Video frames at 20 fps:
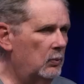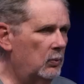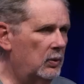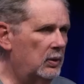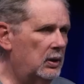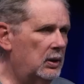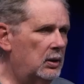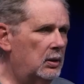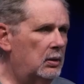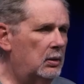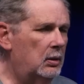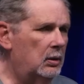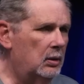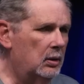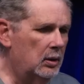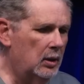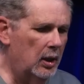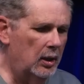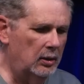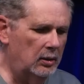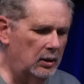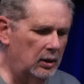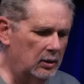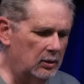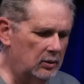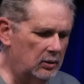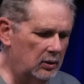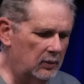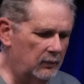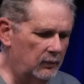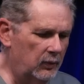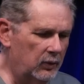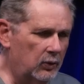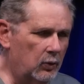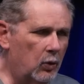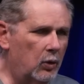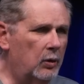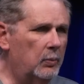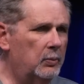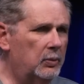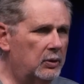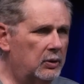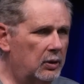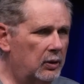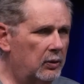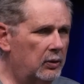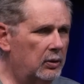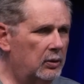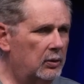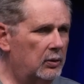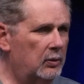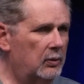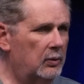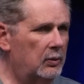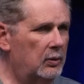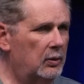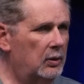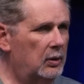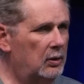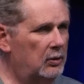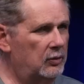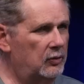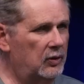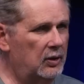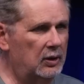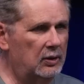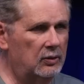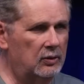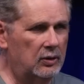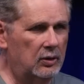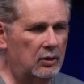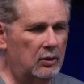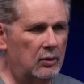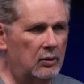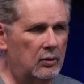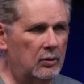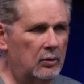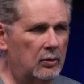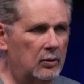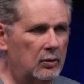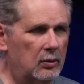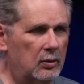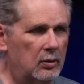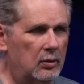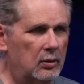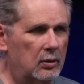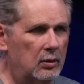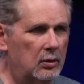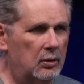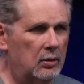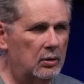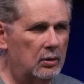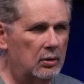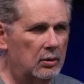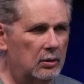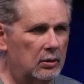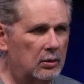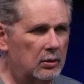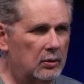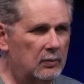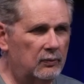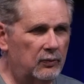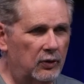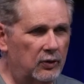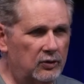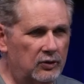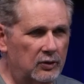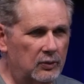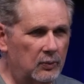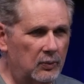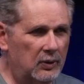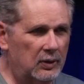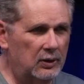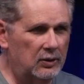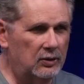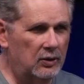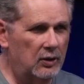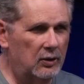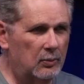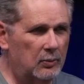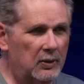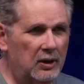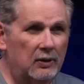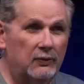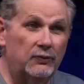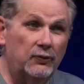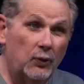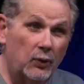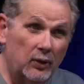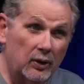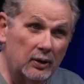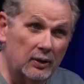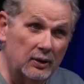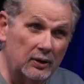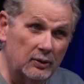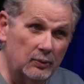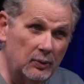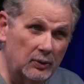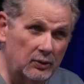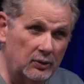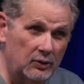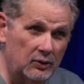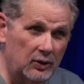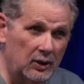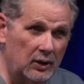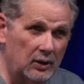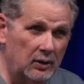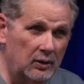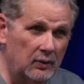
within the context of recorded material, there's things that are conversing with each other metaphorically, is what you're saying.